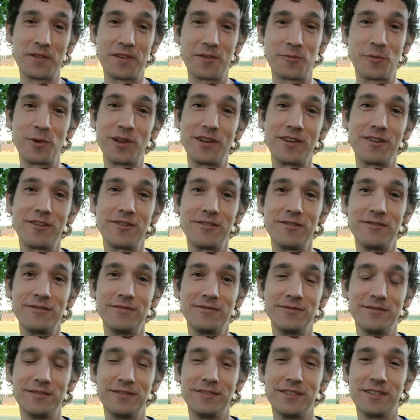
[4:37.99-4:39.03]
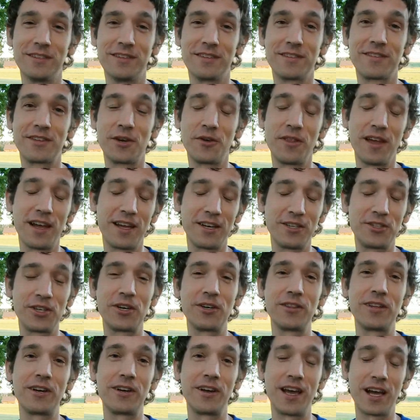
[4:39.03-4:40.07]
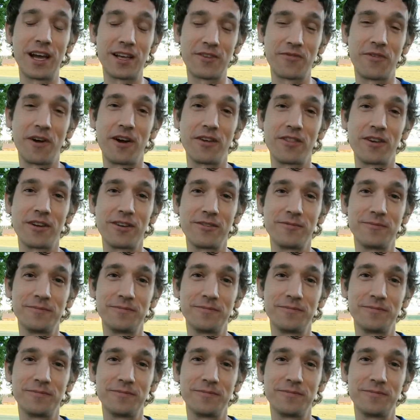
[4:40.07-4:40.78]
as we do, so they can turn their necks farther.